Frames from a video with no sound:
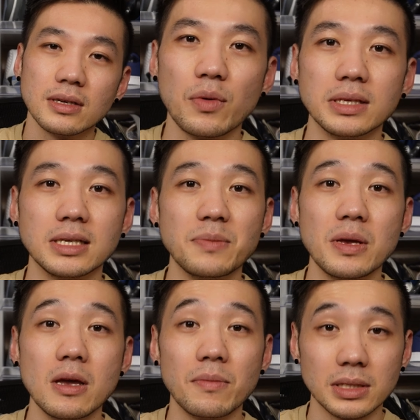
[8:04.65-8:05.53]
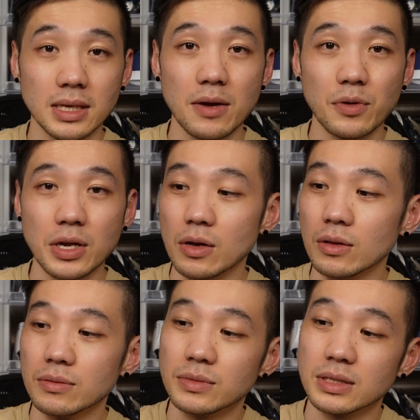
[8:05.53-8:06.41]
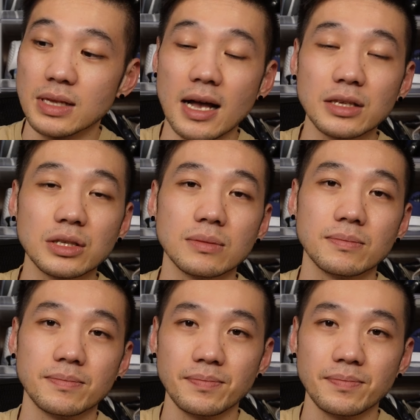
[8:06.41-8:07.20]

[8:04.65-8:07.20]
where the TPU material starts